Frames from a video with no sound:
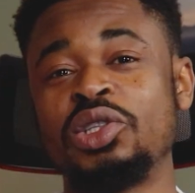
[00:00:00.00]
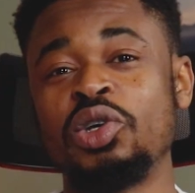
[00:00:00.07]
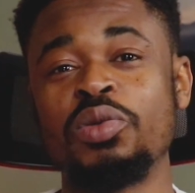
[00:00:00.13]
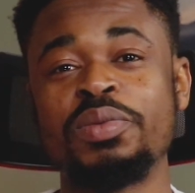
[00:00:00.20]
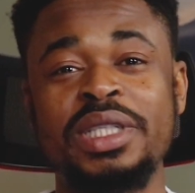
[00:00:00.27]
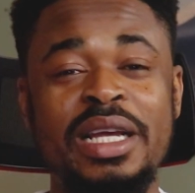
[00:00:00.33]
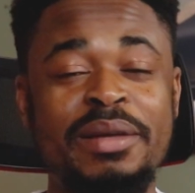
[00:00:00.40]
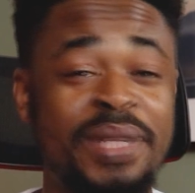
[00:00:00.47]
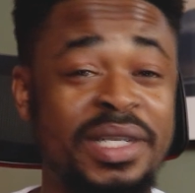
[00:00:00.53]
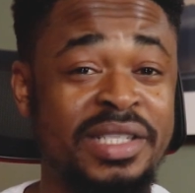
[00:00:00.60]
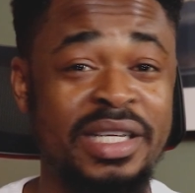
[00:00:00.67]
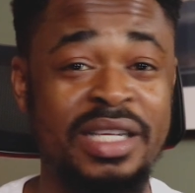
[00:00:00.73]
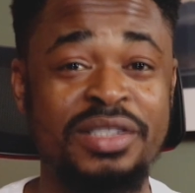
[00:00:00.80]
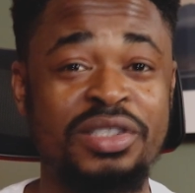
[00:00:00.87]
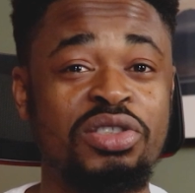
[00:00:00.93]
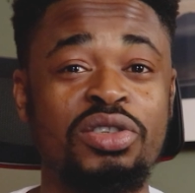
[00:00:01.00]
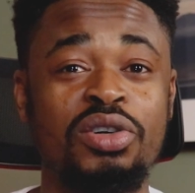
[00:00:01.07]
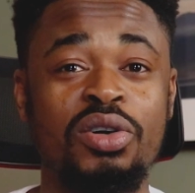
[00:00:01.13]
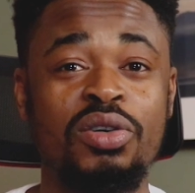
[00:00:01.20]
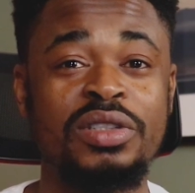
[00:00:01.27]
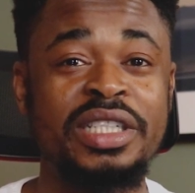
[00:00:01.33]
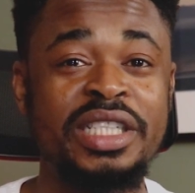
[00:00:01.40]
the top 10% in
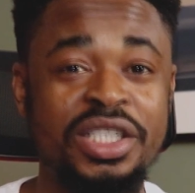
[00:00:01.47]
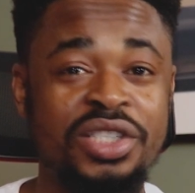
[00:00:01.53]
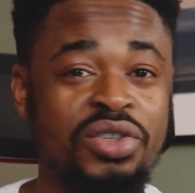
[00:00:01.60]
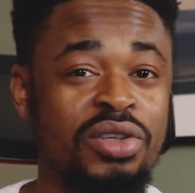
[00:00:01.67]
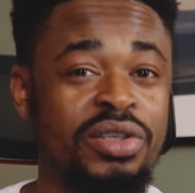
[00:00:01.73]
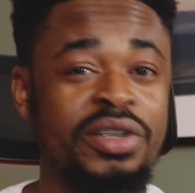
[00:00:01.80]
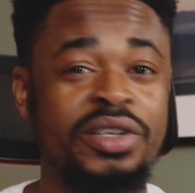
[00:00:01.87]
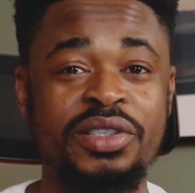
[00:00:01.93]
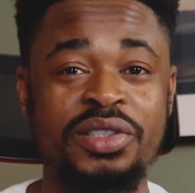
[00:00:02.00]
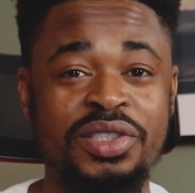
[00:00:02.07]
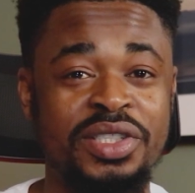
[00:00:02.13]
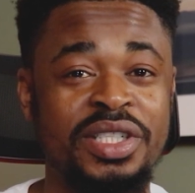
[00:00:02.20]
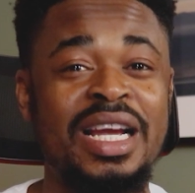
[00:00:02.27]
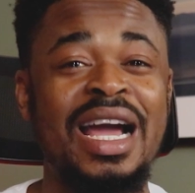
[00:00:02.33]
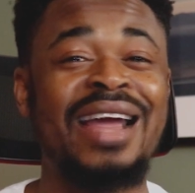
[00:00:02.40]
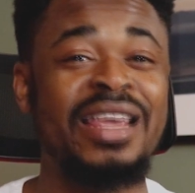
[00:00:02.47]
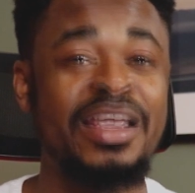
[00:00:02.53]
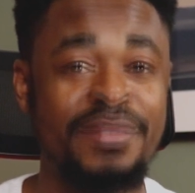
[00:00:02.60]
your niche or your industry are